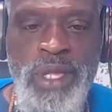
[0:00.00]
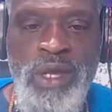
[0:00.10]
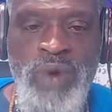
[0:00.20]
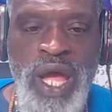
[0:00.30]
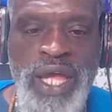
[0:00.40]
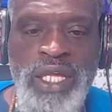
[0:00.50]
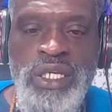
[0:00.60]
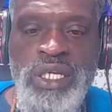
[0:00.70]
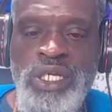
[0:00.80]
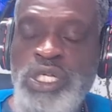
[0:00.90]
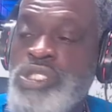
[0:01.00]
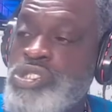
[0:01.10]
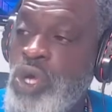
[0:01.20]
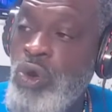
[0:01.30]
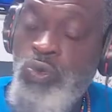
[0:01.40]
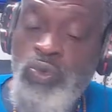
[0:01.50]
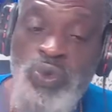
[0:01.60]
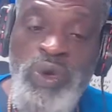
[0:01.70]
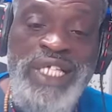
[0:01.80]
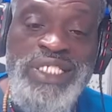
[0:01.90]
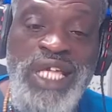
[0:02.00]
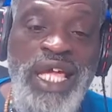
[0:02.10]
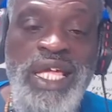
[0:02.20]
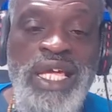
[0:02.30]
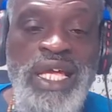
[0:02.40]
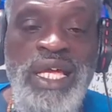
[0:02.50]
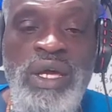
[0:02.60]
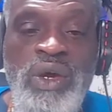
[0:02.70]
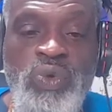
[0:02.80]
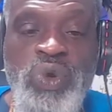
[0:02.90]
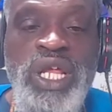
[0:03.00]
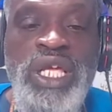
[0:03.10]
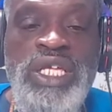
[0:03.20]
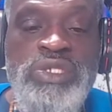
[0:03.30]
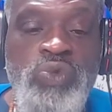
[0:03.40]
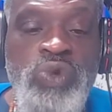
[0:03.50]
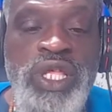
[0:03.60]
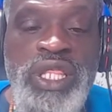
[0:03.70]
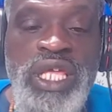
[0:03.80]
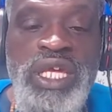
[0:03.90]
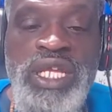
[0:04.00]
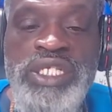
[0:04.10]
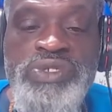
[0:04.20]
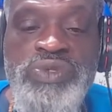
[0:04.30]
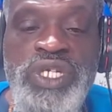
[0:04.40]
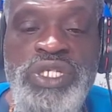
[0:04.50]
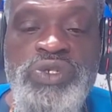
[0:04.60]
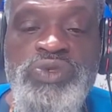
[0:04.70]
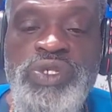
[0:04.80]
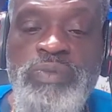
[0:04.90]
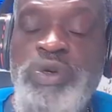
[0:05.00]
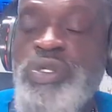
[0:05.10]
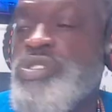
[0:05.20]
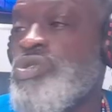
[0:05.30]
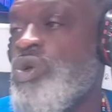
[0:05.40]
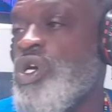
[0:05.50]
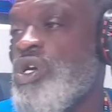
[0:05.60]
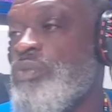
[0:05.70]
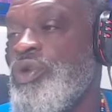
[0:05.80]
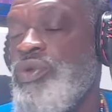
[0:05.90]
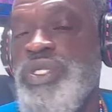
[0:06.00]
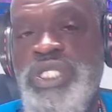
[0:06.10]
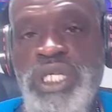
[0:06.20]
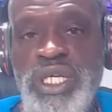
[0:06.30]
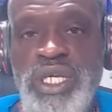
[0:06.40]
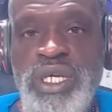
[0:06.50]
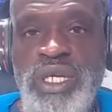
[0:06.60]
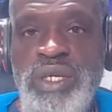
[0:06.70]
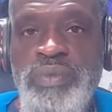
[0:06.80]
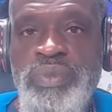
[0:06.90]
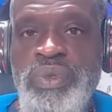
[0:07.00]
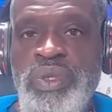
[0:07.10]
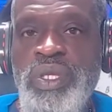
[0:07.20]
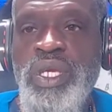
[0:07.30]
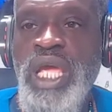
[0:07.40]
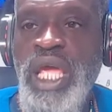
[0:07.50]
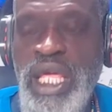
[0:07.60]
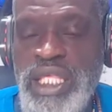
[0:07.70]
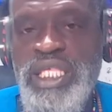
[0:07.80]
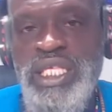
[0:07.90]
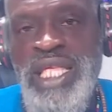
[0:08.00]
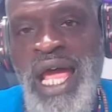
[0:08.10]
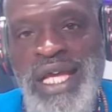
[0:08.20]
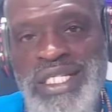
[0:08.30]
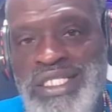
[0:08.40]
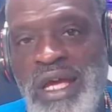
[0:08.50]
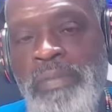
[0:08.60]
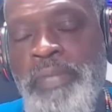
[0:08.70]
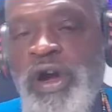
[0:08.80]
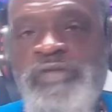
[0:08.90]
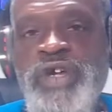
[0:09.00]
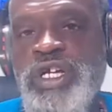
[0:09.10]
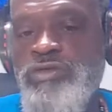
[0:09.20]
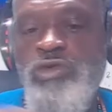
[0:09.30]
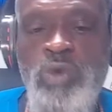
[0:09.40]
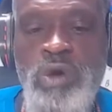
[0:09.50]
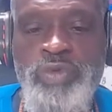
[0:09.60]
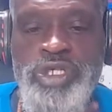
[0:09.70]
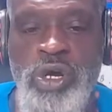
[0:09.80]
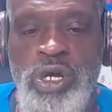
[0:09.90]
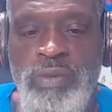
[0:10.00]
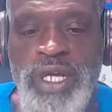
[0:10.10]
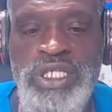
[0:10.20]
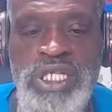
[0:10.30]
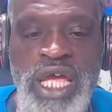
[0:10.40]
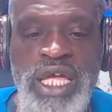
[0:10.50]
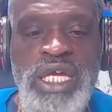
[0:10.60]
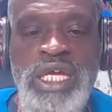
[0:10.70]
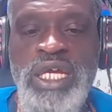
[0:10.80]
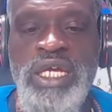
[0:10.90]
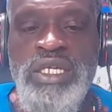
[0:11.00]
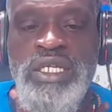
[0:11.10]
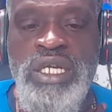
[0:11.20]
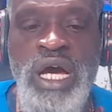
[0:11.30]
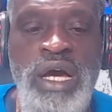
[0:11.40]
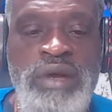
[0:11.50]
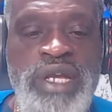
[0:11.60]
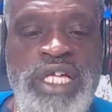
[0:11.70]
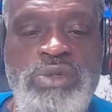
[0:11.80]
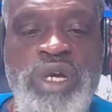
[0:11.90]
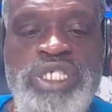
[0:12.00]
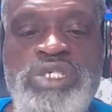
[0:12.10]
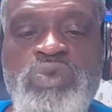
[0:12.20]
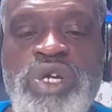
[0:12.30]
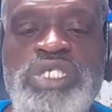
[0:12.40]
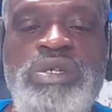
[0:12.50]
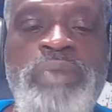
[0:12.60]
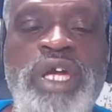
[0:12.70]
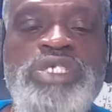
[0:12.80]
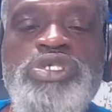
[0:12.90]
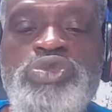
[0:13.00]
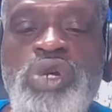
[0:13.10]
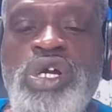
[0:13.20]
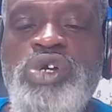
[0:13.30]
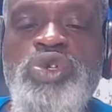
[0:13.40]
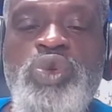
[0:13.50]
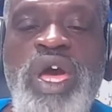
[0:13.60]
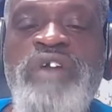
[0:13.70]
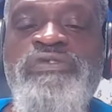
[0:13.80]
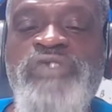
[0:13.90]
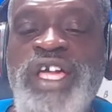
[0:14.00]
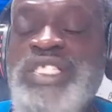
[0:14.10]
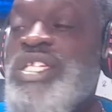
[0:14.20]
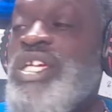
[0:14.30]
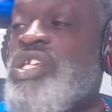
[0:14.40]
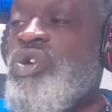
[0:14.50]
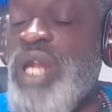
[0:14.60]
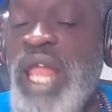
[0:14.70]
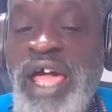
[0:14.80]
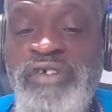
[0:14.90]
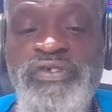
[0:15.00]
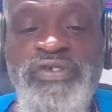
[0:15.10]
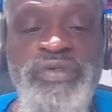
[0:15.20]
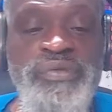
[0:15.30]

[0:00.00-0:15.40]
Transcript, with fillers: right so when i say what is one thing that you can do to build a strong community it lines up perfectly with what we're talking about today. Uh, next question What is a major struggle you have faced in your life?